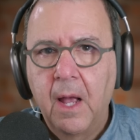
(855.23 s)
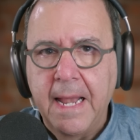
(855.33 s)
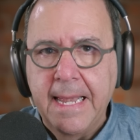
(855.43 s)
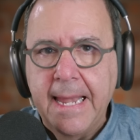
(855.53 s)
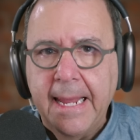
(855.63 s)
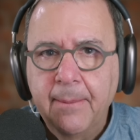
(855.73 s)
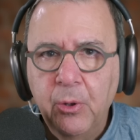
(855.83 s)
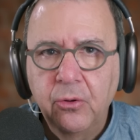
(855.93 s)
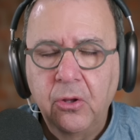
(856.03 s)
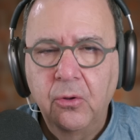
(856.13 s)

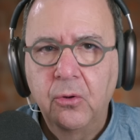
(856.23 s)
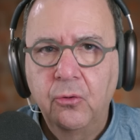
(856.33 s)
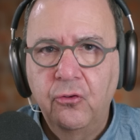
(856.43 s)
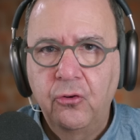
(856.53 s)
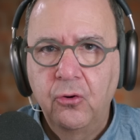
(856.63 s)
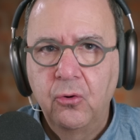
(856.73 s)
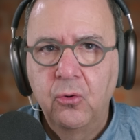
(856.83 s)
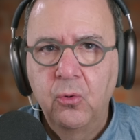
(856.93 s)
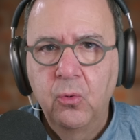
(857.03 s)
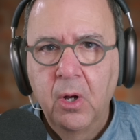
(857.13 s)
enable you
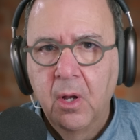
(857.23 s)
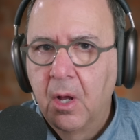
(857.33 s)
to